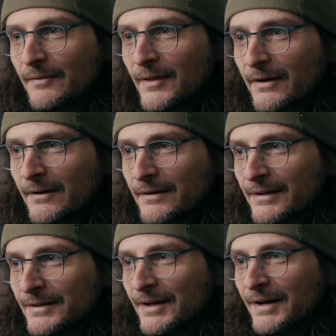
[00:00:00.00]

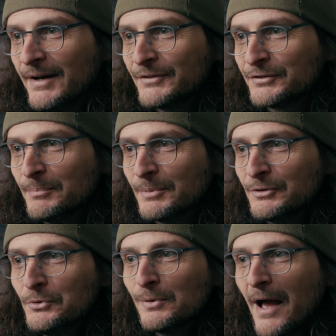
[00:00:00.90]
There some
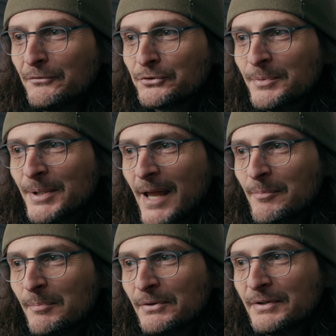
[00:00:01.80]
new live streaming
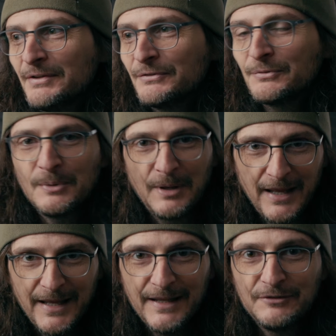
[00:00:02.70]
capabilities
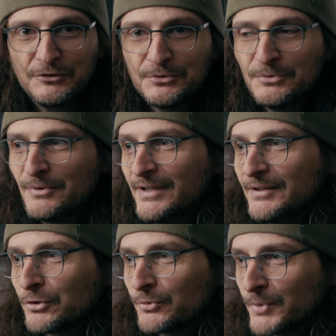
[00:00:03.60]
into
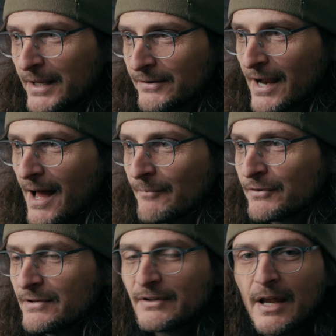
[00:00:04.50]
the creator app
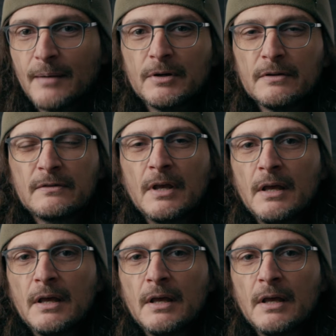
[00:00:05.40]
for these cameras,